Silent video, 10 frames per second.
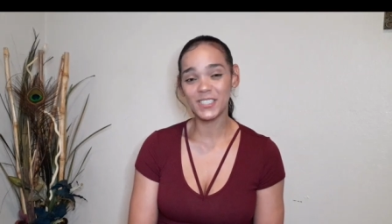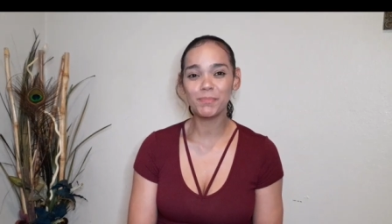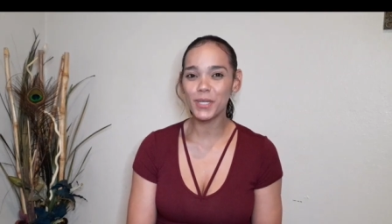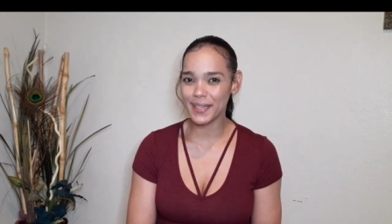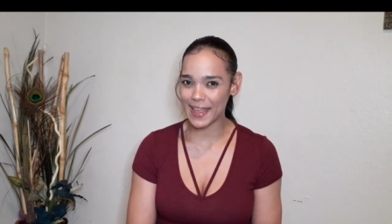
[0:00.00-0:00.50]

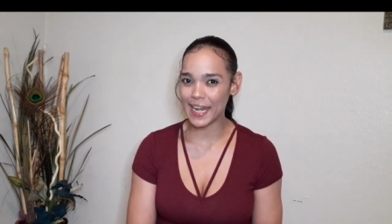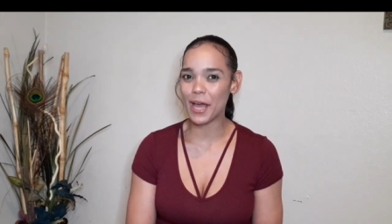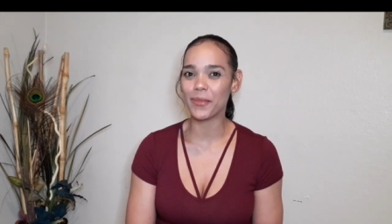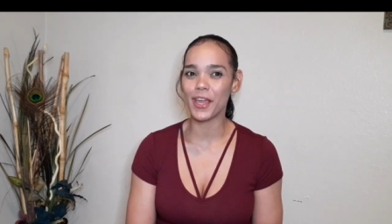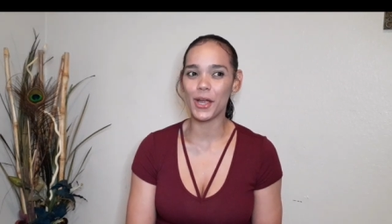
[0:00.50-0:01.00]
just putting that
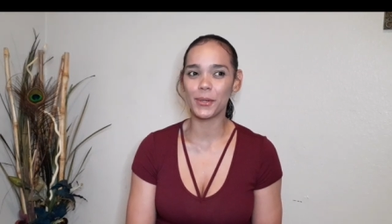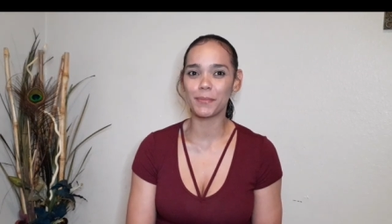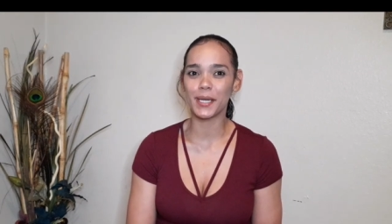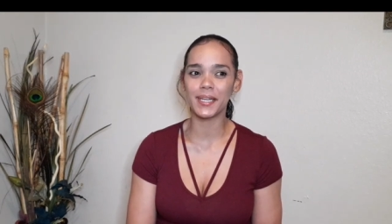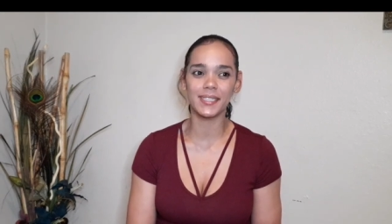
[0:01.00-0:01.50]
out
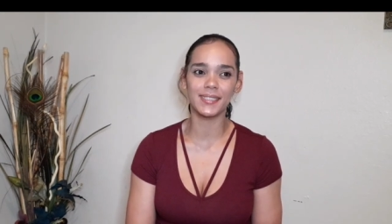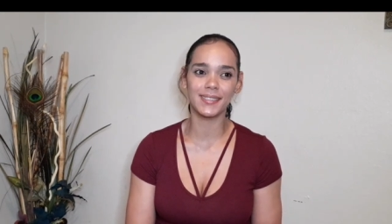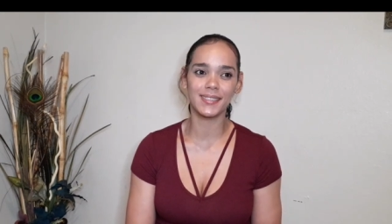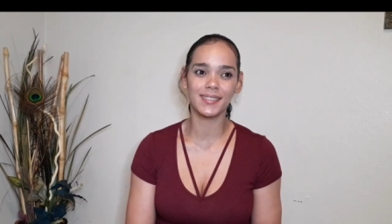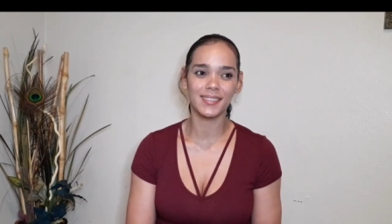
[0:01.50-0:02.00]
there
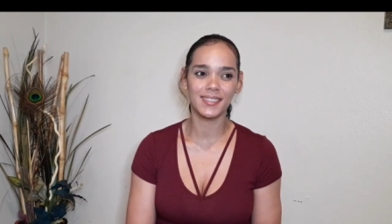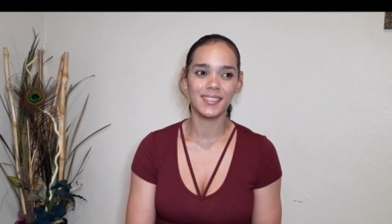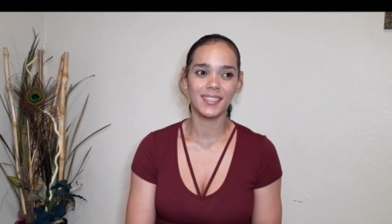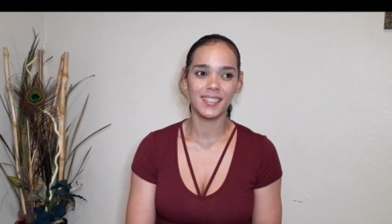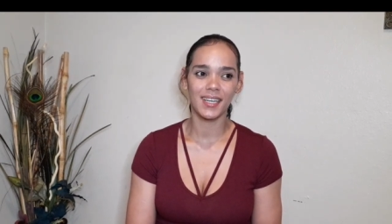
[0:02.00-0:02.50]
because
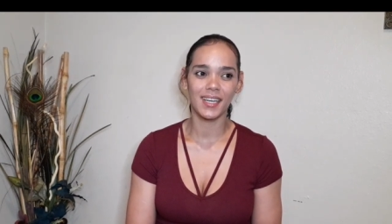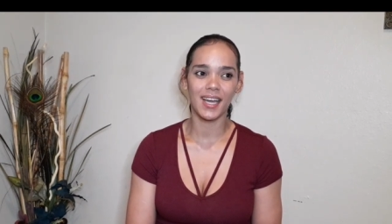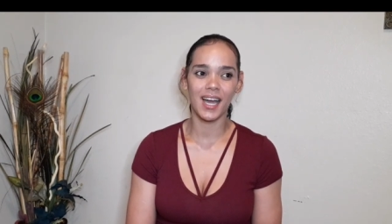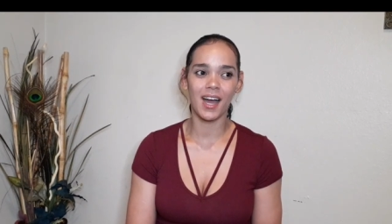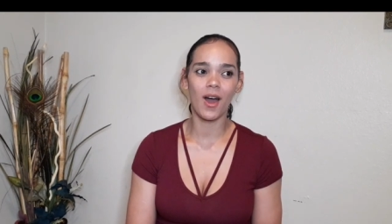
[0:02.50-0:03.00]

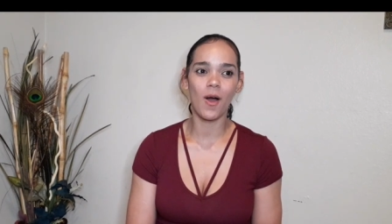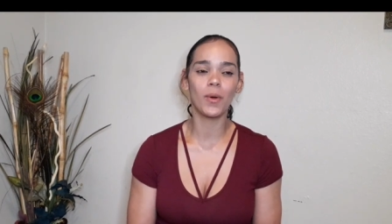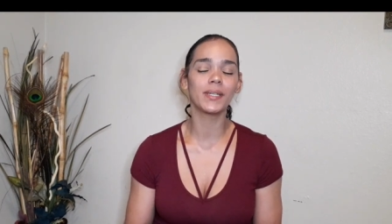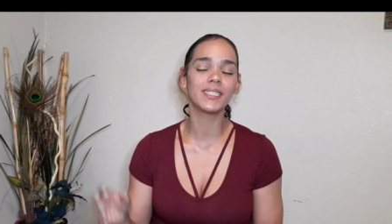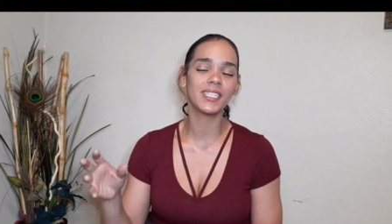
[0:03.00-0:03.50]
I
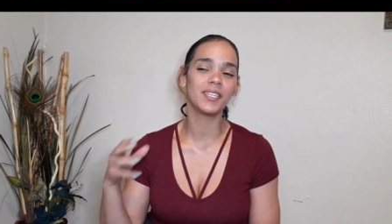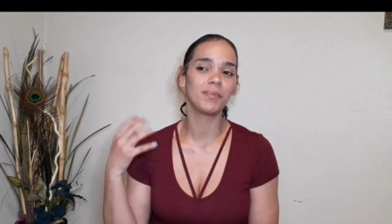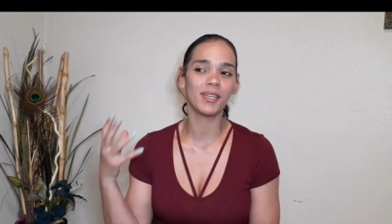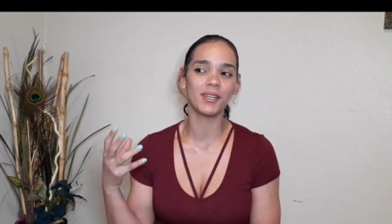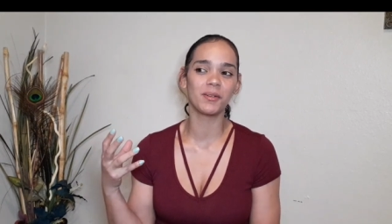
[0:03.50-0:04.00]
always
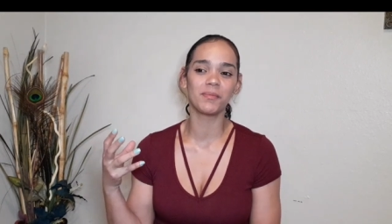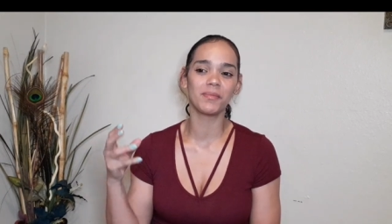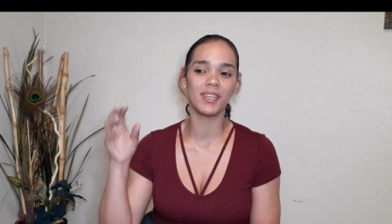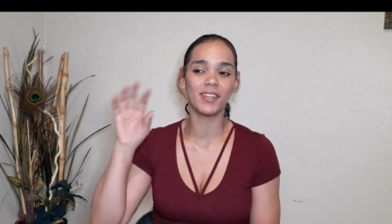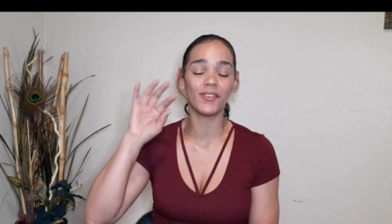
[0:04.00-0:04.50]
keep
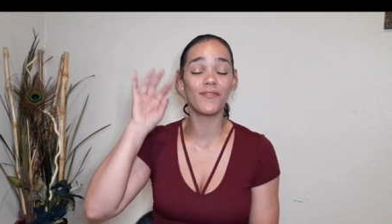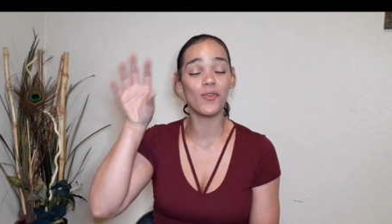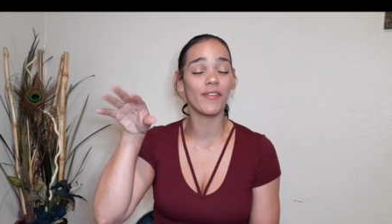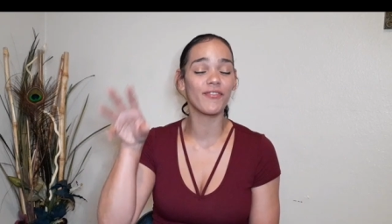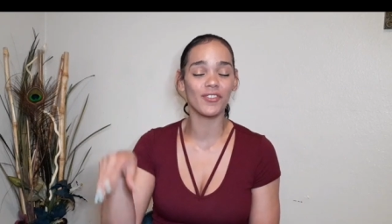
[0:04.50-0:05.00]
him in the
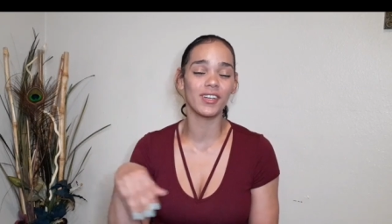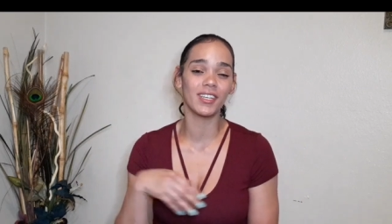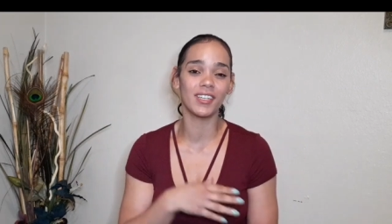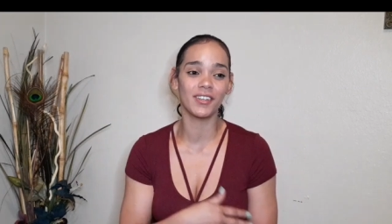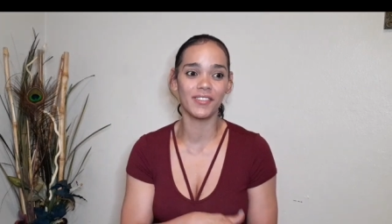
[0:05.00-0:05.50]

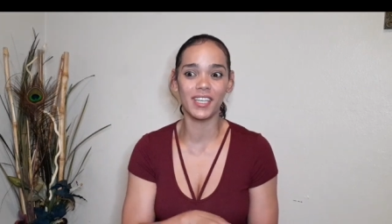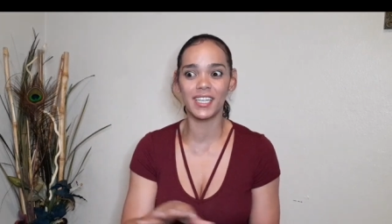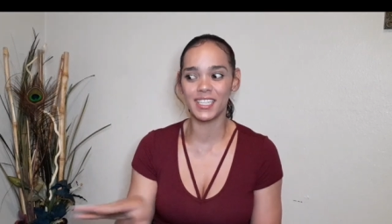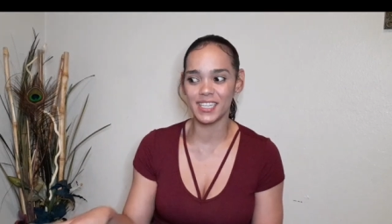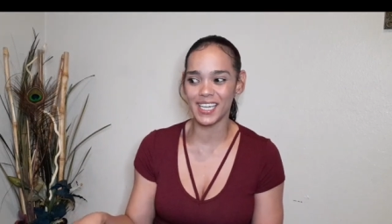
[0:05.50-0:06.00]
forefront of
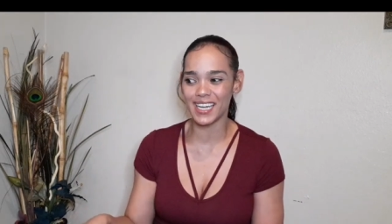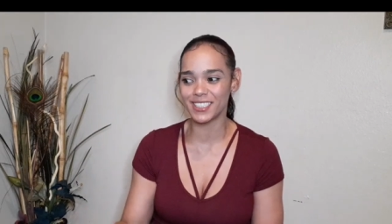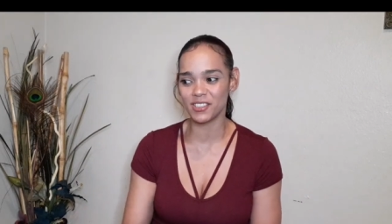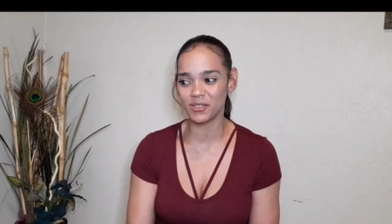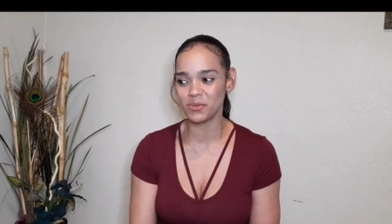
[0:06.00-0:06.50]
anything
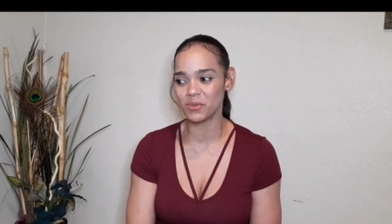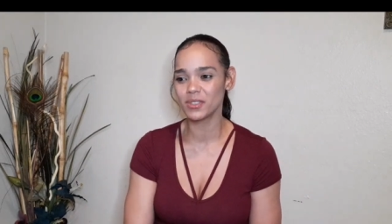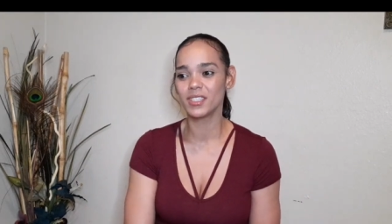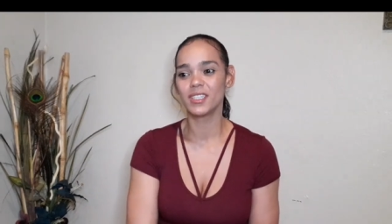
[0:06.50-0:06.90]
I do.